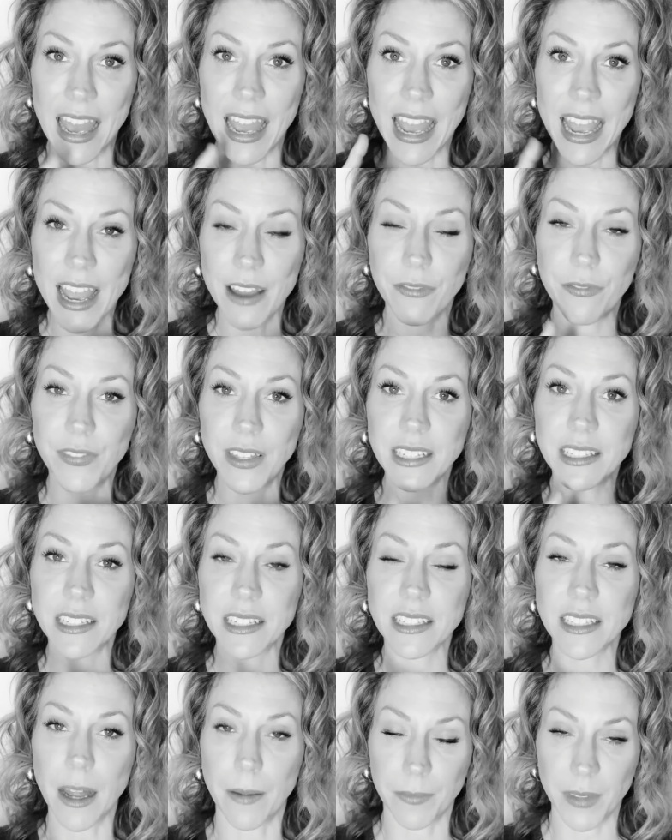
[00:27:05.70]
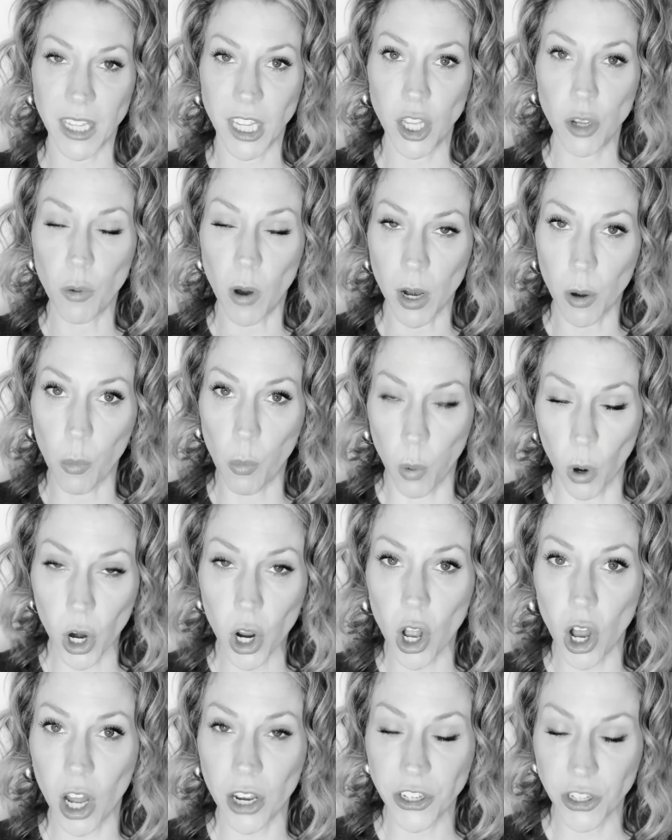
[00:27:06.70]
If this is something you want to
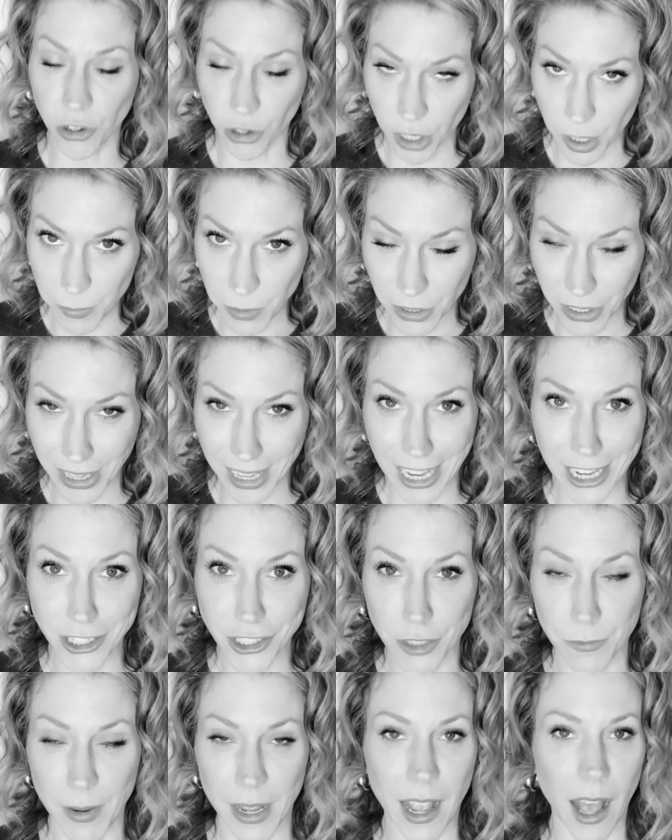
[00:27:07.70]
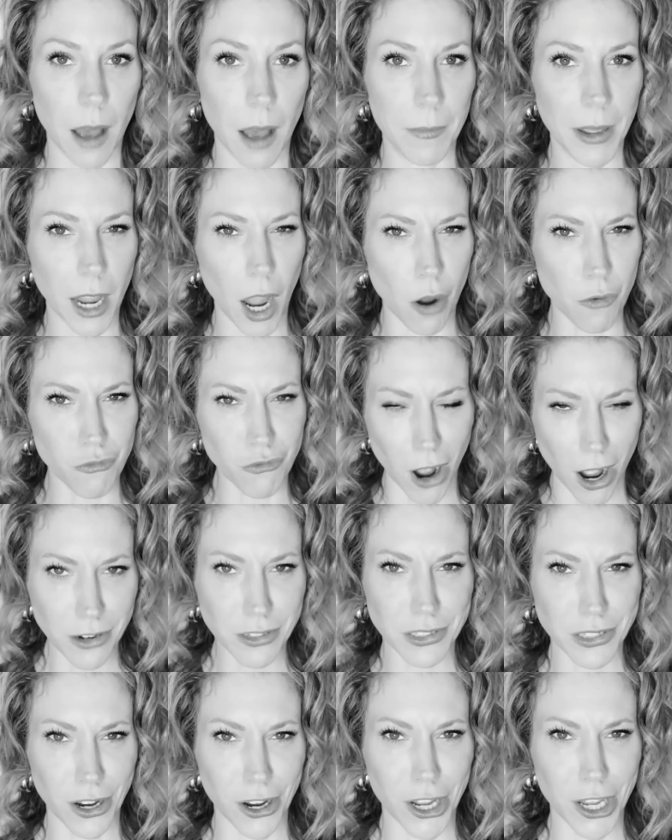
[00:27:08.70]
work on, your communication, becoming a rock
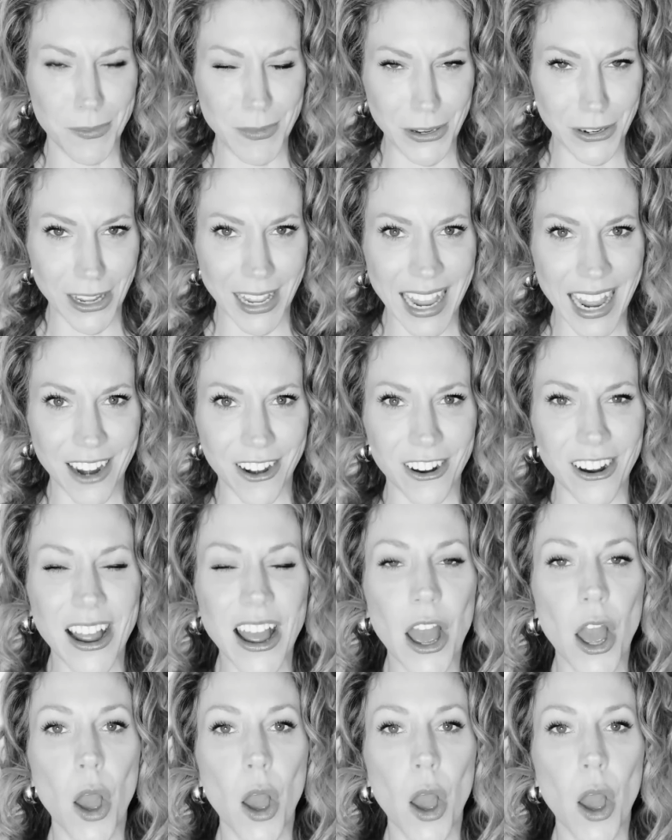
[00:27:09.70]
star communicator,